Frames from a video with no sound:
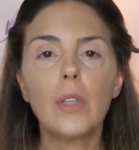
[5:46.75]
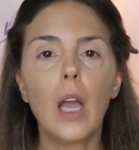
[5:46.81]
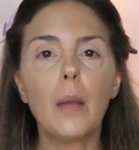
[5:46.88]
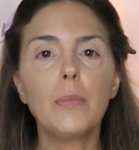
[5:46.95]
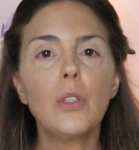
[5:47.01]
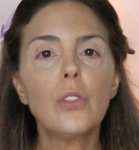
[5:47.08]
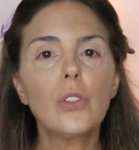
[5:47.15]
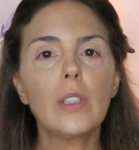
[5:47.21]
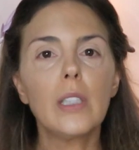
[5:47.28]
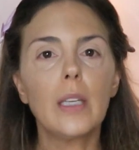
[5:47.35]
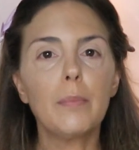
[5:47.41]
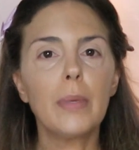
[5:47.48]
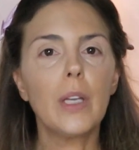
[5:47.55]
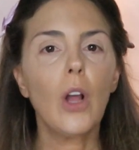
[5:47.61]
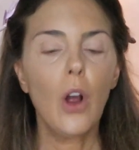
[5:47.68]
I'm usually
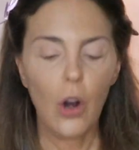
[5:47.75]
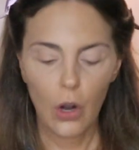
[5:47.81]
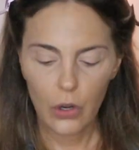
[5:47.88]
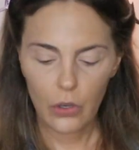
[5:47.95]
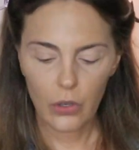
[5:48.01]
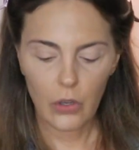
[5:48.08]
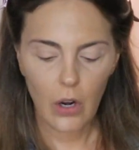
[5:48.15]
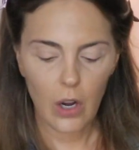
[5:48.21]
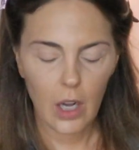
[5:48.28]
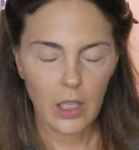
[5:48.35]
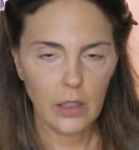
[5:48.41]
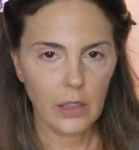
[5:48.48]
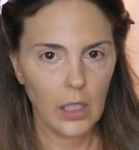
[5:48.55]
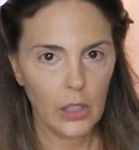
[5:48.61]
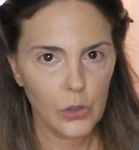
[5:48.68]
a bit harder
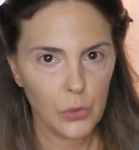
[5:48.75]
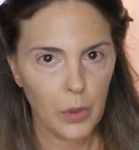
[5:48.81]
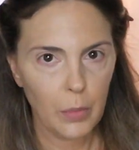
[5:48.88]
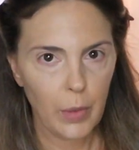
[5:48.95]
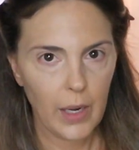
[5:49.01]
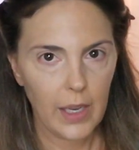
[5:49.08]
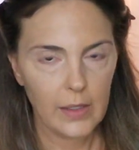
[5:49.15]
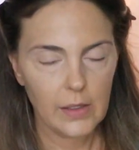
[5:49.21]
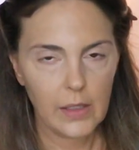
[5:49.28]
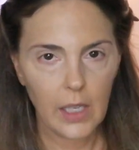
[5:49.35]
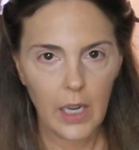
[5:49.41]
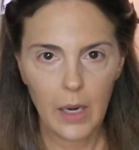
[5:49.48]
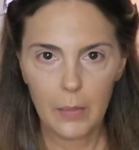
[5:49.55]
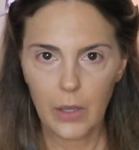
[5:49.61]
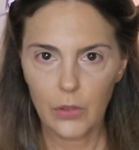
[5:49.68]
on luxury brands
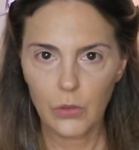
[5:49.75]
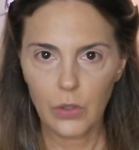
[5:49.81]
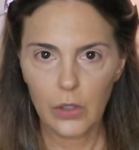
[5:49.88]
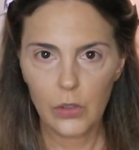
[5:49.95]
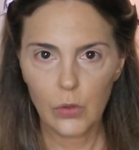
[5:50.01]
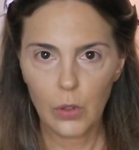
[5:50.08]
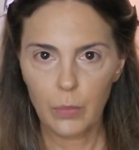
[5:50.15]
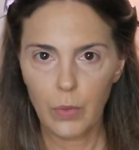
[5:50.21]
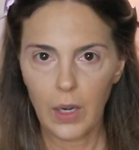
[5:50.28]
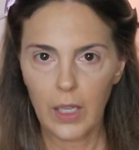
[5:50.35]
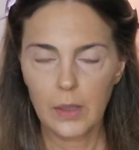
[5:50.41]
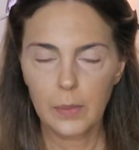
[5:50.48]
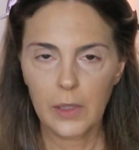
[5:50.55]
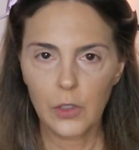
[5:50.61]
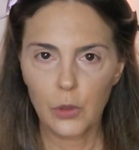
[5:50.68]
than I am on drugstore
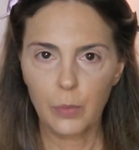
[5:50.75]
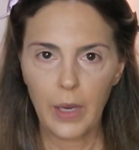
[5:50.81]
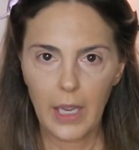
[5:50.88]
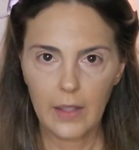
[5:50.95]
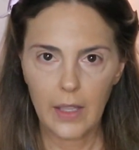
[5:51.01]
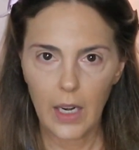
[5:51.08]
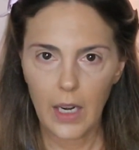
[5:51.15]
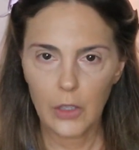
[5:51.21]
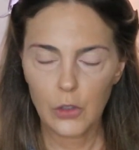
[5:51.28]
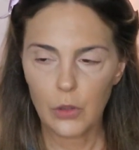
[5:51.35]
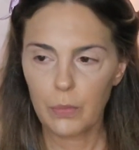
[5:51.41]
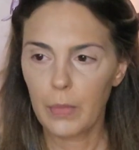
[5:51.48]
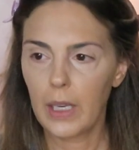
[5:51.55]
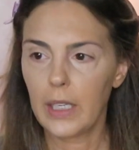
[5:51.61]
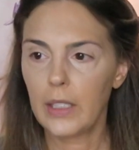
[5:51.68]
brands because you're paying that
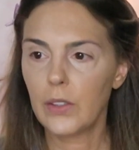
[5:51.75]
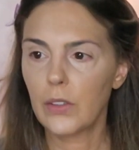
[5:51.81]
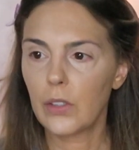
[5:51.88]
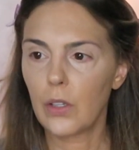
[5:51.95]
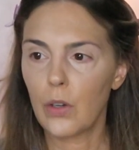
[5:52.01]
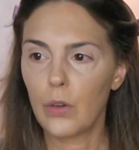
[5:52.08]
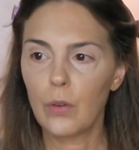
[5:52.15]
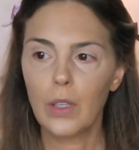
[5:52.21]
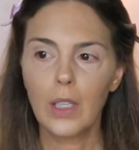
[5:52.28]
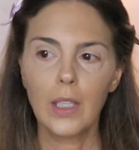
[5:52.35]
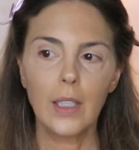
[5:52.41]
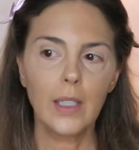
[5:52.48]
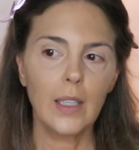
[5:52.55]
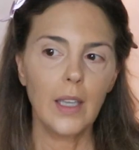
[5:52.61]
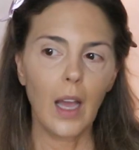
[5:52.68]
extra money. So,
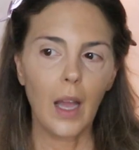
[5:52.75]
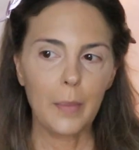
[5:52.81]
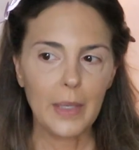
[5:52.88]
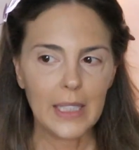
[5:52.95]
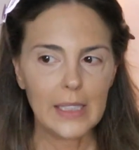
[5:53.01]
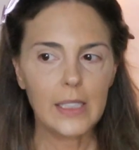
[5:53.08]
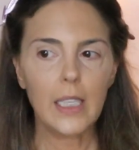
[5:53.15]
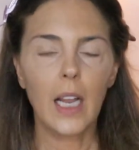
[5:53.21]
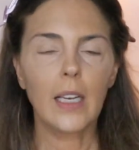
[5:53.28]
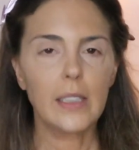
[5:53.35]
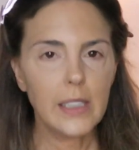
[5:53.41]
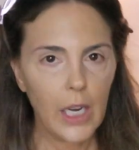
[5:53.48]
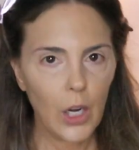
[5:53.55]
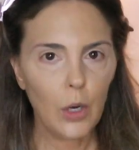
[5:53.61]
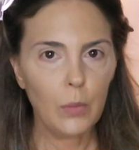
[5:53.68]
I mean, it's not
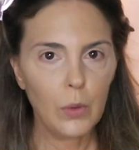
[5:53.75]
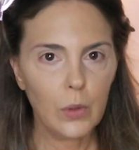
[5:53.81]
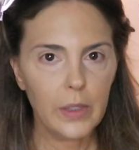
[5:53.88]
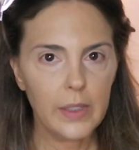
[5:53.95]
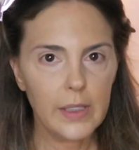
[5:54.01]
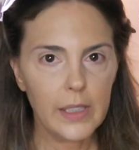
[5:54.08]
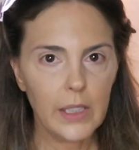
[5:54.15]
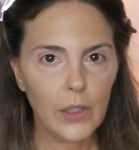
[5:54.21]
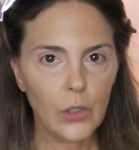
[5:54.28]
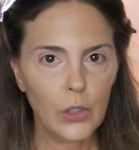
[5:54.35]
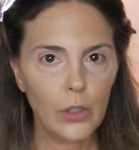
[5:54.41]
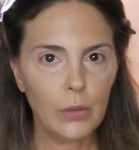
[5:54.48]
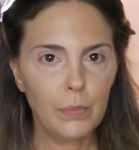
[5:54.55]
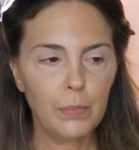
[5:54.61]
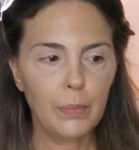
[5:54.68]
a terrible
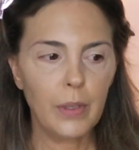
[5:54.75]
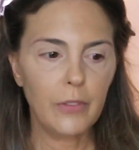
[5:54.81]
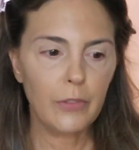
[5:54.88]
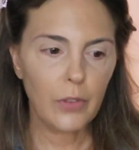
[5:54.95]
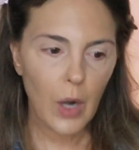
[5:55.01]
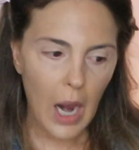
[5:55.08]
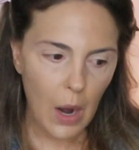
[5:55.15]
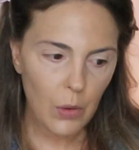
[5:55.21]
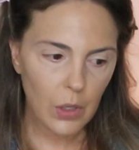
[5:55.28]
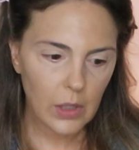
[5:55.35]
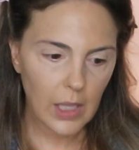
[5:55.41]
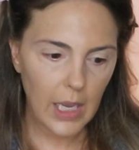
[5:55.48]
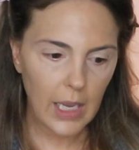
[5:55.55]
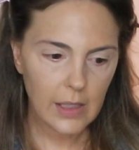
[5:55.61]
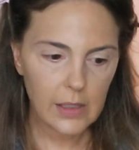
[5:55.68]
concealer, but for
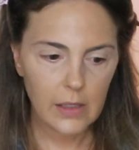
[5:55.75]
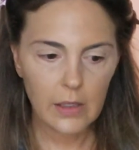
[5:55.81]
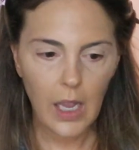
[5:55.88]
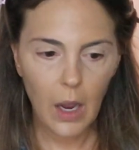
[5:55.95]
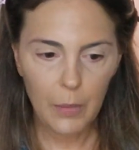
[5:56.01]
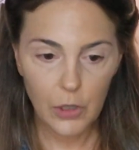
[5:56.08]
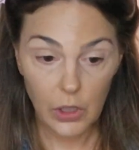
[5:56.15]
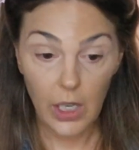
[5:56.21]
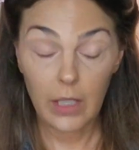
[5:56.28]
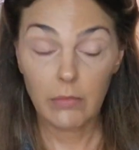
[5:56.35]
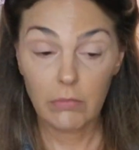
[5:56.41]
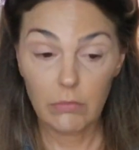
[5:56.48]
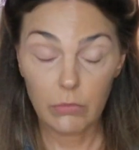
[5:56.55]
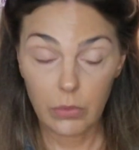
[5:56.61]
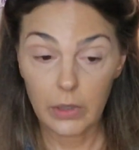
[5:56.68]
Hourglass and how much I
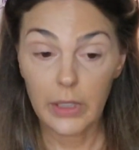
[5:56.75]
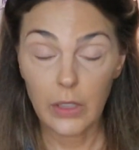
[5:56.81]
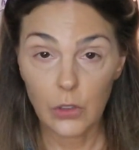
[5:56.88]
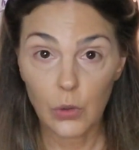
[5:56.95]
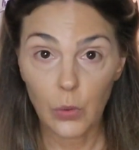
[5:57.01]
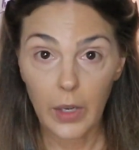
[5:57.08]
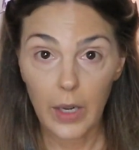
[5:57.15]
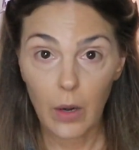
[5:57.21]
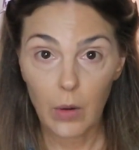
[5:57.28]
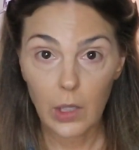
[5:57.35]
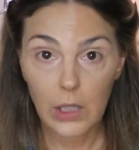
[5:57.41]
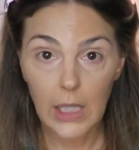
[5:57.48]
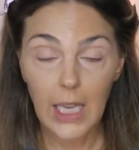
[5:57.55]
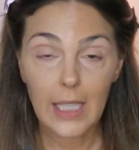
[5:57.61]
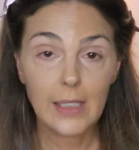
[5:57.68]
really enjoy
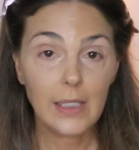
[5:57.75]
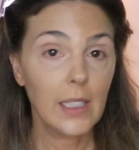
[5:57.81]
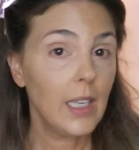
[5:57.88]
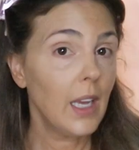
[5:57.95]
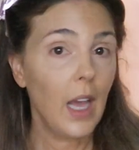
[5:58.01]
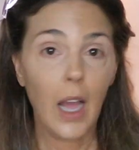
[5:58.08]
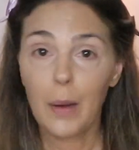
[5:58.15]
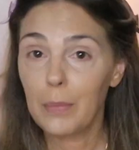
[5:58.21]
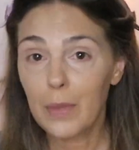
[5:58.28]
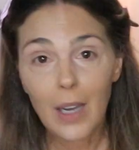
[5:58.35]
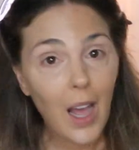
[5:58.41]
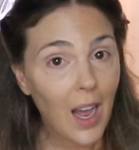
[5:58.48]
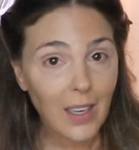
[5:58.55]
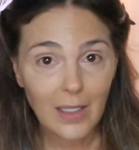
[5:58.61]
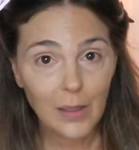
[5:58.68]
Hourglass, I'm
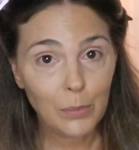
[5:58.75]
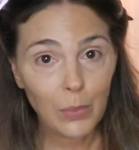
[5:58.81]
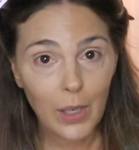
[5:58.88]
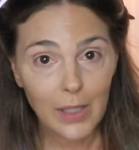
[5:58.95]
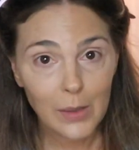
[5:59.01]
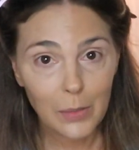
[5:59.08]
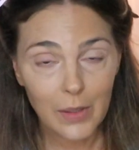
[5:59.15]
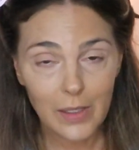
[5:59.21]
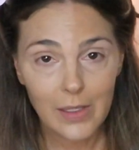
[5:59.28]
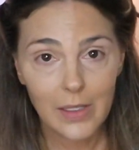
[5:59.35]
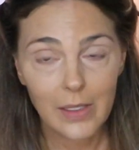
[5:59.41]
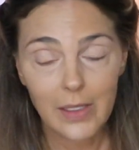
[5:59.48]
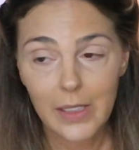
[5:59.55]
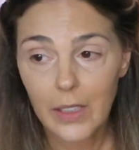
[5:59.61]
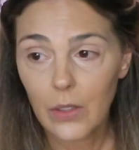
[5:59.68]
not impressed with this
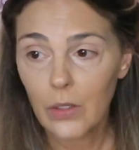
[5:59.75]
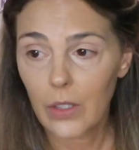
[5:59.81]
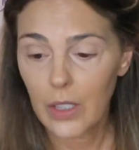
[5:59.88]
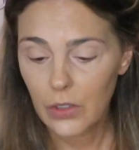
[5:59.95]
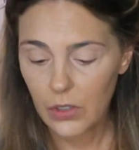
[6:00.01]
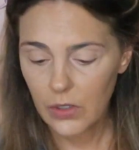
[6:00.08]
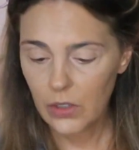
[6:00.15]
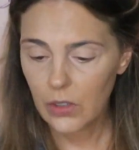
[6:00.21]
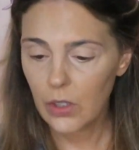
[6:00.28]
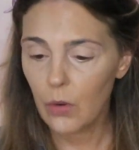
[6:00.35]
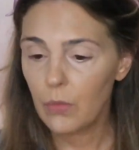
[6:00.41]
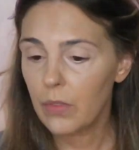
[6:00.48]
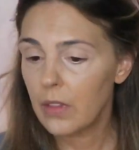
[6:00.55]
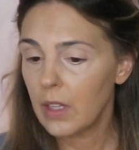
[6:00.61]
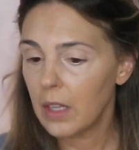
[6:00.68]
concealer. I just
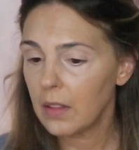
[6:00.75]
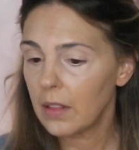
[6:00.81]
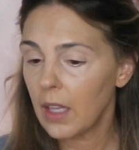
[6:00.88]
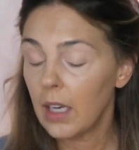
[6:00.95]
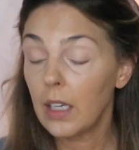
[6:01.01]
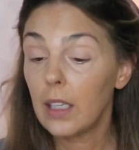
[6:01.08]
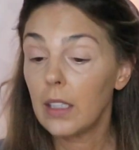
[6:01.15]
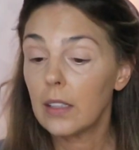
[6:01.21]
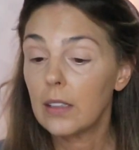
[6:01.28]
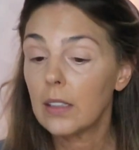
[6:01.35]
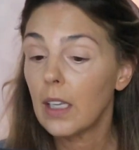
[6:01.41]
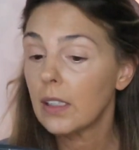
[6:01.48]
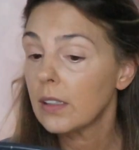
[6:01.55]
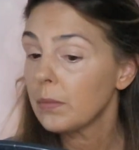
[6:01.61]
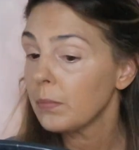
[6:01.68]
don't think that it
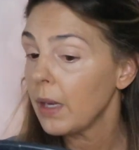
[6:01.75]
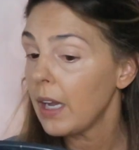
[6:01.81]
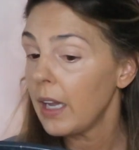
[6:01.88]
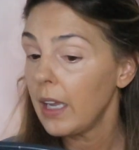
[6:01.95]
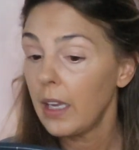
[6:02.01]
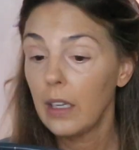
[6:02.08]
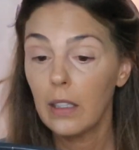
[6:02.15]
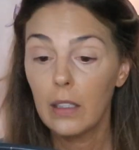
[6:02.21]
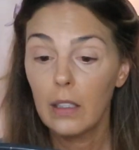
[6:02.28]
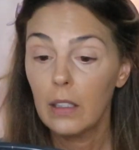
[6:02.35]
does my